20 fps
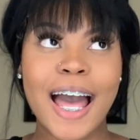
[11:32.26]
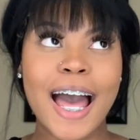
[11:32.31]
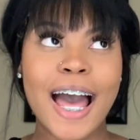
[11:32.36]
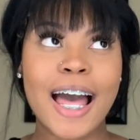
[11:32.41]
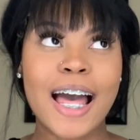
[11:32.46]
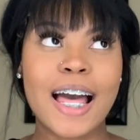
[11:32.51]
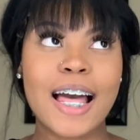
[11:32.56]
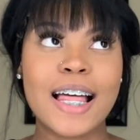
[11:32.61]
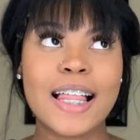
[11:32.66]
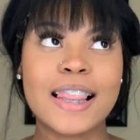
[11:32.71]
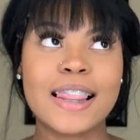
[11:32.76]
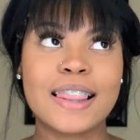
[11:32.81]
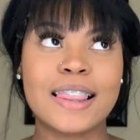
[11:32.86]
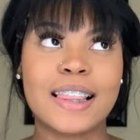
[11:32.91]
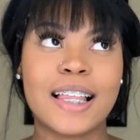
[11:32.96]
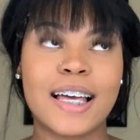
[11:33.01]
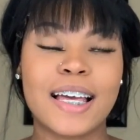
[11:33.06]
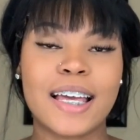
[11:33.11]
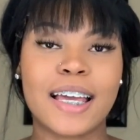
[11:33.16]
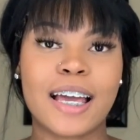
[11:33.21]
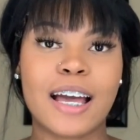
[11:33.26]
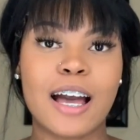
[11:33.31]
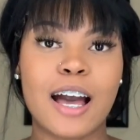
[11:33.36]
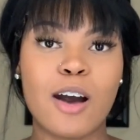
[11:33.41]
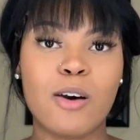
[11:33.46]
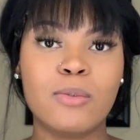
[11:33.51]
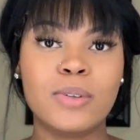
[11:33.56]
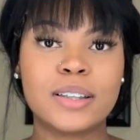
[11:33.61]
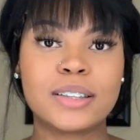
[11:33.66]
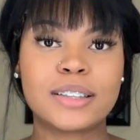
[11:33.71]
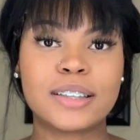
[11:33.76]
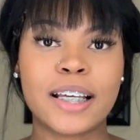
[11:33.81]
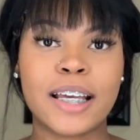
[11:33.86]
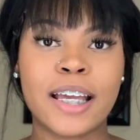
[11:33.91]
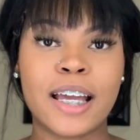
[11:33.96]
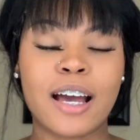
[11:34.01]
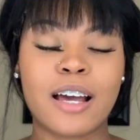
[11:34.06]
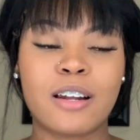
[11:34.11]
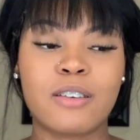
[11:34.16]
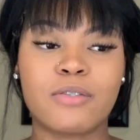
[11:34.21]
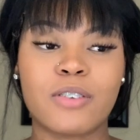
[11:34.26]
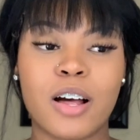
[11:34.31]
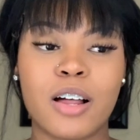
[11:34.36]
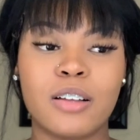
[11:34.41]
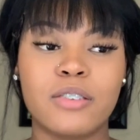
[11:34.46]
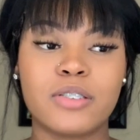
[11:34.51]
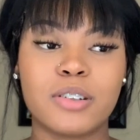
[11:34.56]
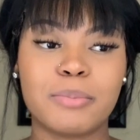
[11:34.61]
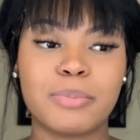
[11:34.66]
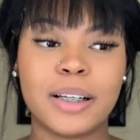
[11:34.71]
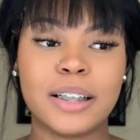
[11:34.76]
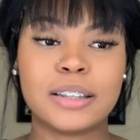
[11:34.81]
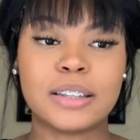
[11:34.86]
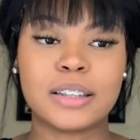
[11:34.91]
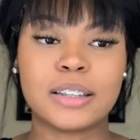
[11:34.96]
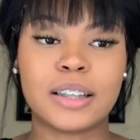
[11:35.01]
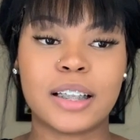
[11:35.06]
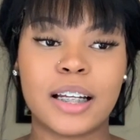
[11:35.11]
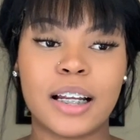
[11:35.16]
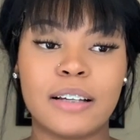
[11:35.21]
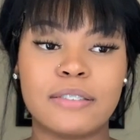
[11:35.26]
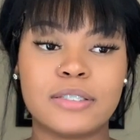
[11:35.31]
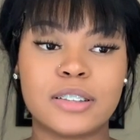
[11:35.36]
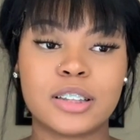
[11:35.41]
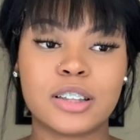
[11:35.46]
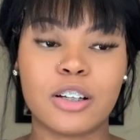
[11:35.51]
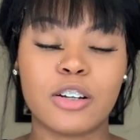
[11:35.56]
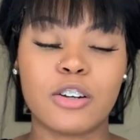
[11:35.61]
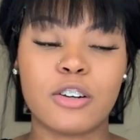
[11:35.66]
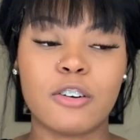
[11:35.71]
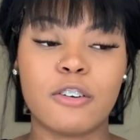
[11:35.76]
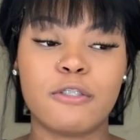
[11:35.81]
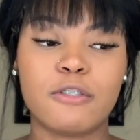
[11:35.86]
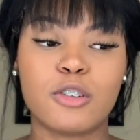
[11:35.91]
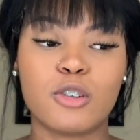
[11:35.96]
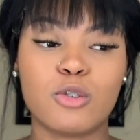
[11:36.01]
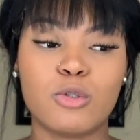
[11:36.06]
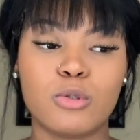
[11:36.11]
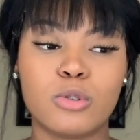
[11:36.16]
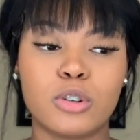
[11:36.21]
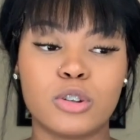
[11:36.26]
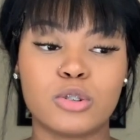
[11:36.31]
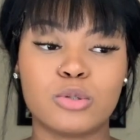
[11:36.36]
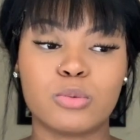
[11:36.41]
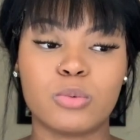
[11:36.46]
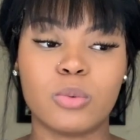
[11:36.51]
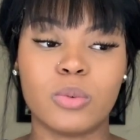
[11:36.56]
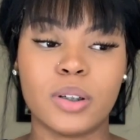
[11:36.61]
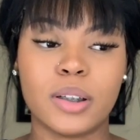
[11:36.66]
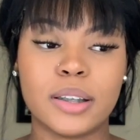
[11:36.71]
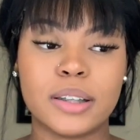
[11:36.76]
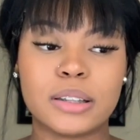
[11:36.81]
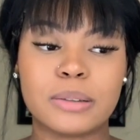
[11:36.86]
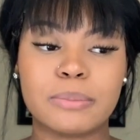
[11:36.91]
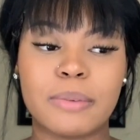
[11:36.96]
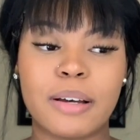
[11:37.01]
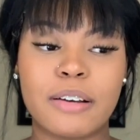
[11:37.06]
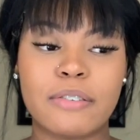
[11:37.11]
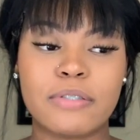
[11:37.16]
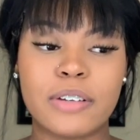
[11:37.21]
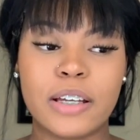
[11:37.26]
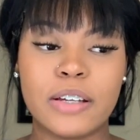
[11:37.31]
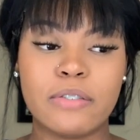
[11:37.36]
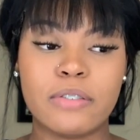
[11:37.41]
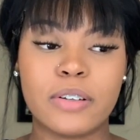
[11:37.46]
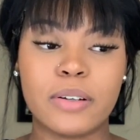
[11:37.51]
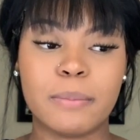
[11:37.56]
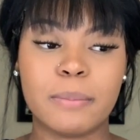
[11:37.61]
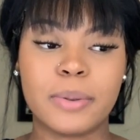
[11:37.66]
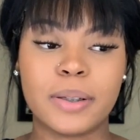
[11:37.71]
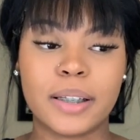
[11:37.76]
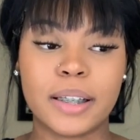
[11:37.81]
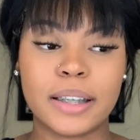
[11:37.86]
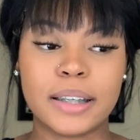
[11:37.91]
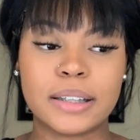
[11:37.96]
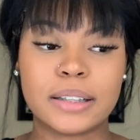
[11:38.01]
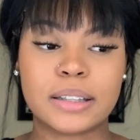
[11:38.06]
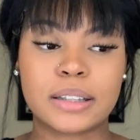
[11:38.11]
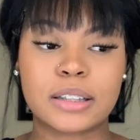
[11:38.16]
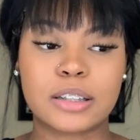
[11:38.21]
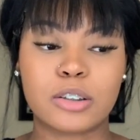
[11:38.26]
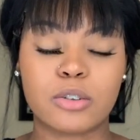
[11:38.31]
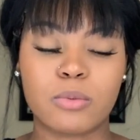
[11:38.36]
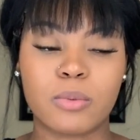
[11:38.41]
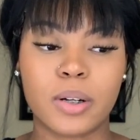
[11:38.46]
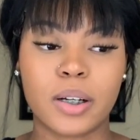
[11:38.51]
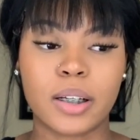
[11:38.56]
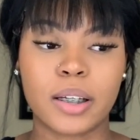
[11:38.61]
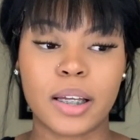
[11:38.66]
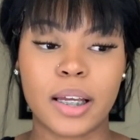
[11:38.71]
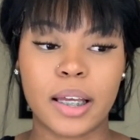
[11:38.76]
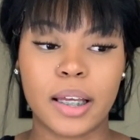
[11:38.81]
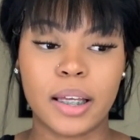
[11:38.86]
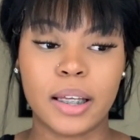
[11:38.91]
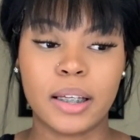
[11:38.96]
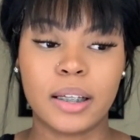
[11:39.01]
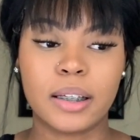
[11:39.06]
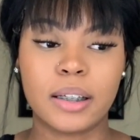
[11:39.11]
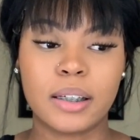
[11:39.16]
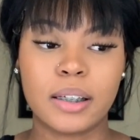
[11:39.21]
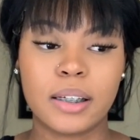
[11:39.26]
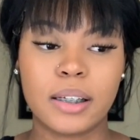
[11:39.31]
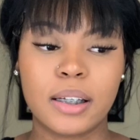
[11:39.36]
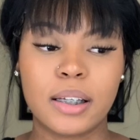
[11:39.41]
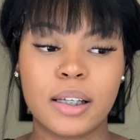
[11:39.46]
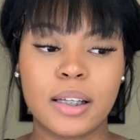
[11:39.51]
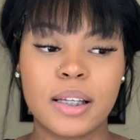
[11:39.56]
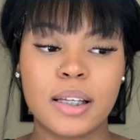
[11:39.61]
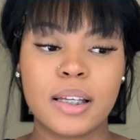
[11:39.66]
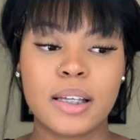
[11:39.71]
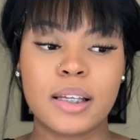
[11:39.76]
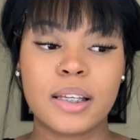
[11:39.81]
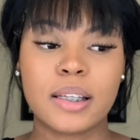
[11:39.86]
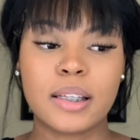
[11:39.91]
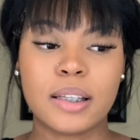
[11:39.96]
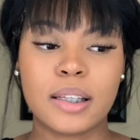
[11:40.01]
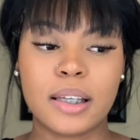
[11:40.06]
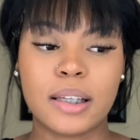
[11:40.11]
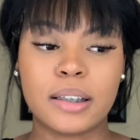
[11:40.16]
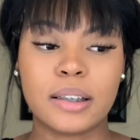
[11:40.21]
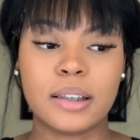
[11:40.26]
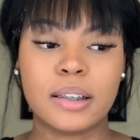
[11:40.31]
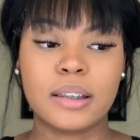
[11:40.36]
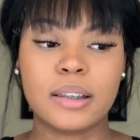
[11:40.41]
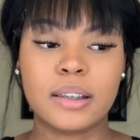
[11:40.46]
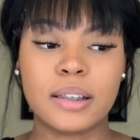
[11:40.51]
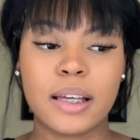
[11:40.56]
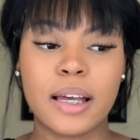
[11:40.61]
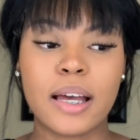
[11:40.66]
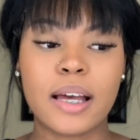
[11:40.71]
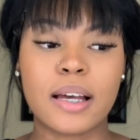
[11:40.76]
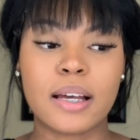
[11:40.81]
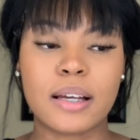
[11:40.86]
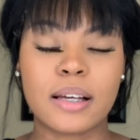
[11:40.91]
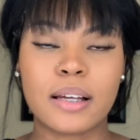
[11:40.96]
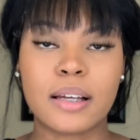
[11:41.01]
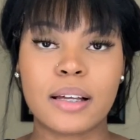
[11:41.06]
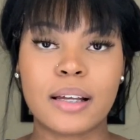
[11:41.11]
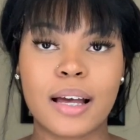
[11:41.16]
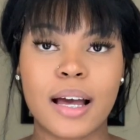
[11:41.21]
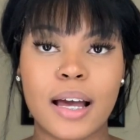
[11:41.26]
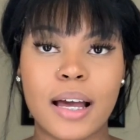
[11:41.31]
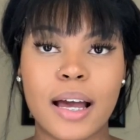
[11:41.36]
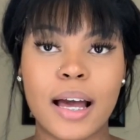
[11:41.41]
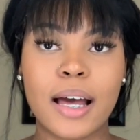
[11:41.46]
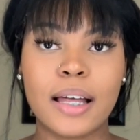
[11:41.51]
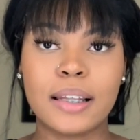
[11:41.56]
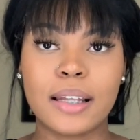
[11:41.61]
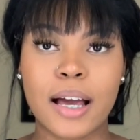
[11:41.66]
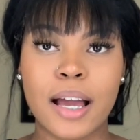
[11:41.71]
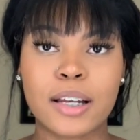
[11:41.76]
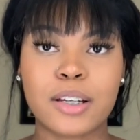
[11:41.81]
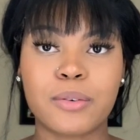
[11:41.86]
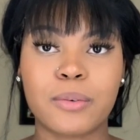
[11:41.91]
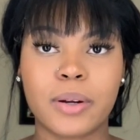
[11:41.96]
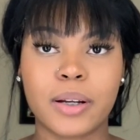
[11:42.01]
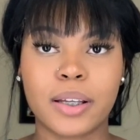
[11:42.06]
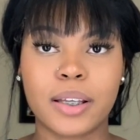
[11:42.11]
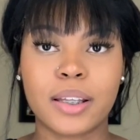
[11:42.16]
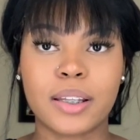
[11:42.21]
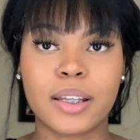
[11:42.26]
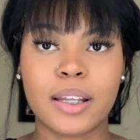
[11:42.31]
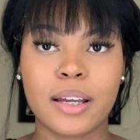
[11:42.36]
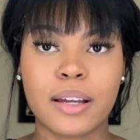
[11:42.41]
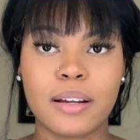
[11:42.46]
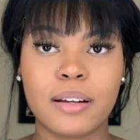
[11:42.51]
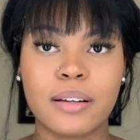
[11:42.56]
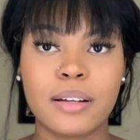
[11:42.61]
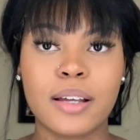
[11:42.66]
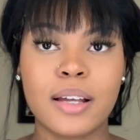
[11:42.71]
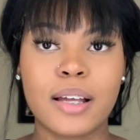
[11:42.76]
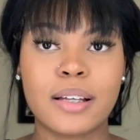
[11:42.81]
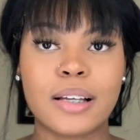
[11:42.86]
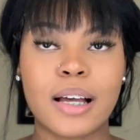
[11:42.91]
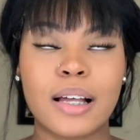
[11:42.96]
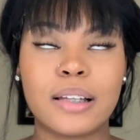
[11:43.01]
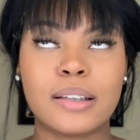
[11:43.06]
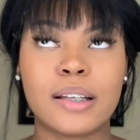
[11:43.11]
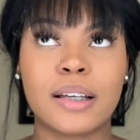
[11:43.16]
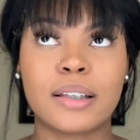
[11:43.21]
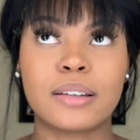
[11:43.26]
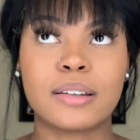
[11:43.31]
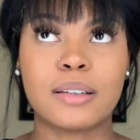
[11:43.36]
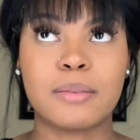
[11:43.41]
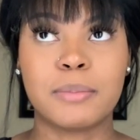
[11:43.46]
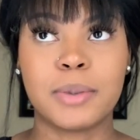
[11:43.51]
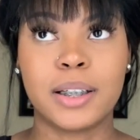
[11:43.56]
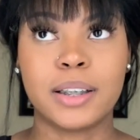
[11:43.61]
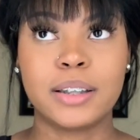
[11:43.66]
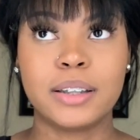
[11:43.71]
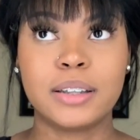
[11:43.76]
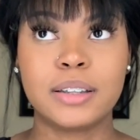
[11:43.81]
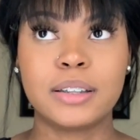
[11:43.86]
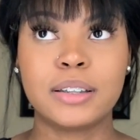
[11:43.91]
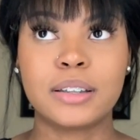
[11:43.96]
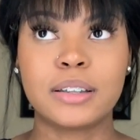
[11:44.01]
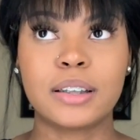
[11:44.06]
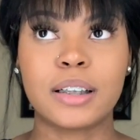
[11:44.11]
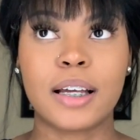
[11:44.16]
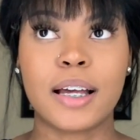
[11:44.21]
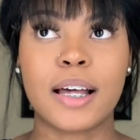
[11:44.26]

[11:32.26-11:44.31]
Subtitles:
I would say out of all of the places that I've served, Hooters was my favorite place to work at. Yeah. I liked working there. I liked the money.